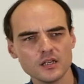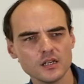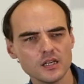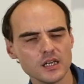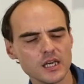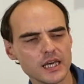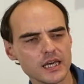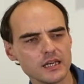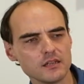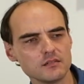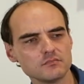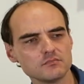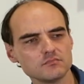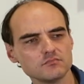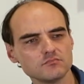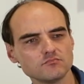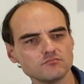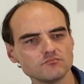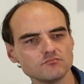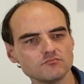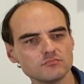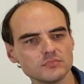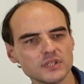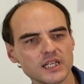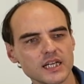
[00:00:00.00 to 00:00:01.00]
And
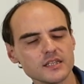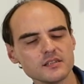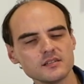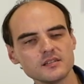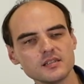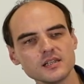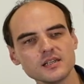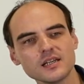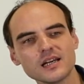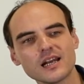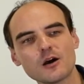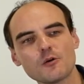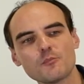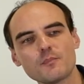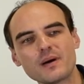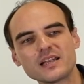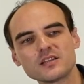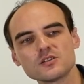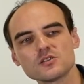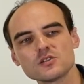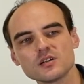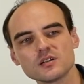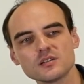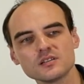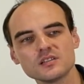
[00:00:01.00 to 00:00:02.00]
I think
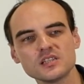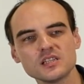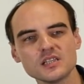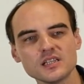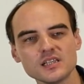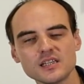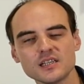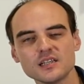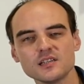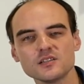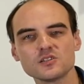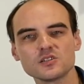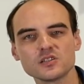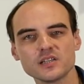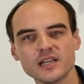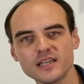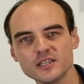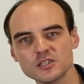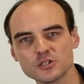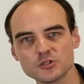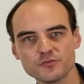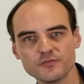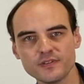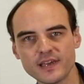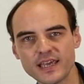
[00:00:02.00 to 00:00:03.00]
Laobanzang tea is less
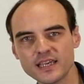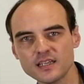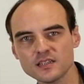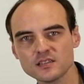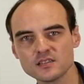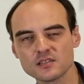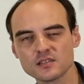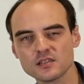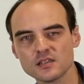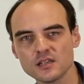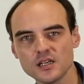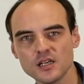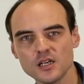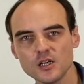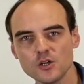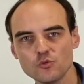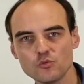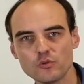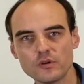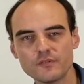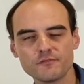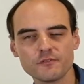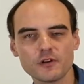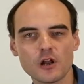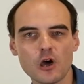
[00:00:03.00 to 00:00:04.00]
faked
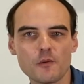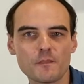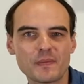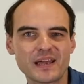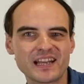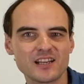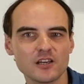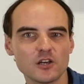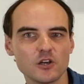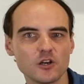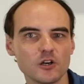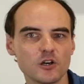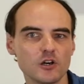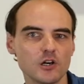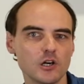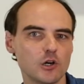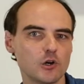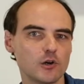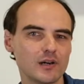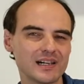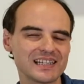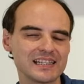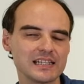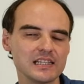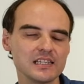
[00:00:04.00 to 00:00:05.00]
with Laoman-e, or
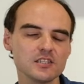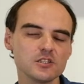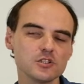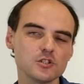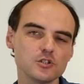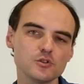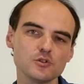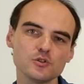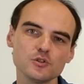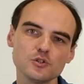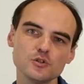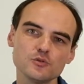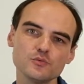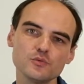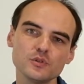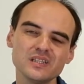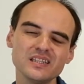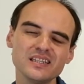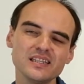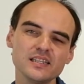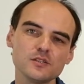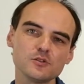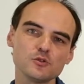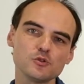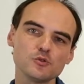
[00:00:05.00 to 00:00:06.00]
at least you would
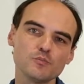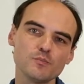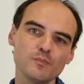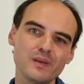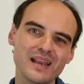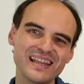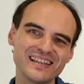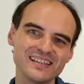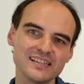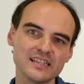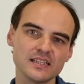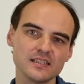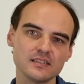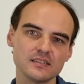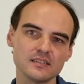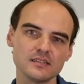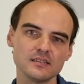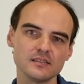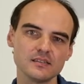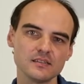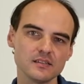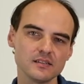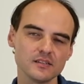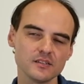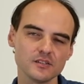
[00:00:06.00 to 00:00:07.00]
need to blend it,
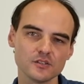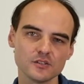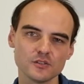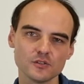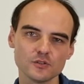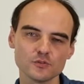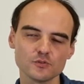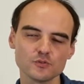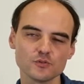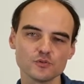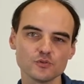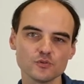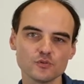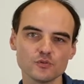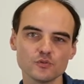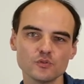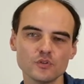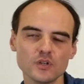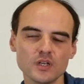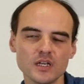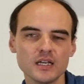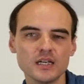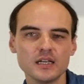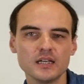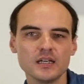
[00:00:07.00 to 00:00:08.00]
you know,
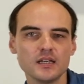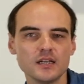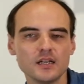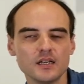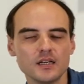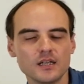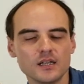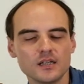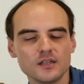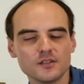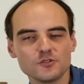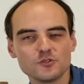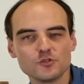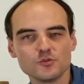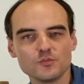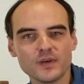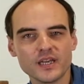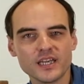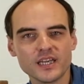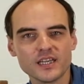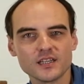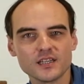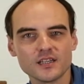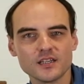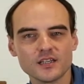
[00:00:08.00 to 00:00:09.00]
to
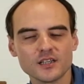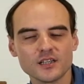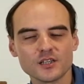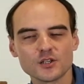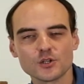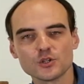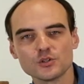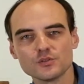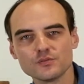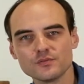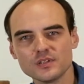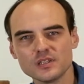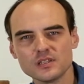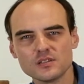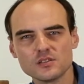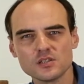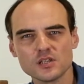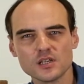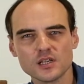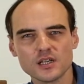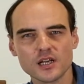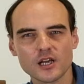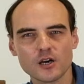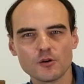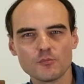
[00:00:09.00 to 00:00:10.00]
make a convincing
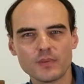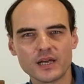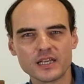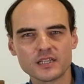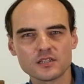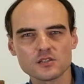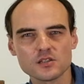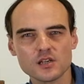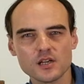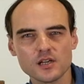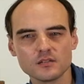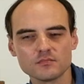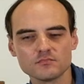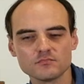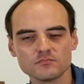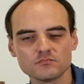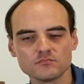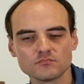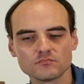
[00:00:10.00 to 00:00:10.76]
Laobanzang.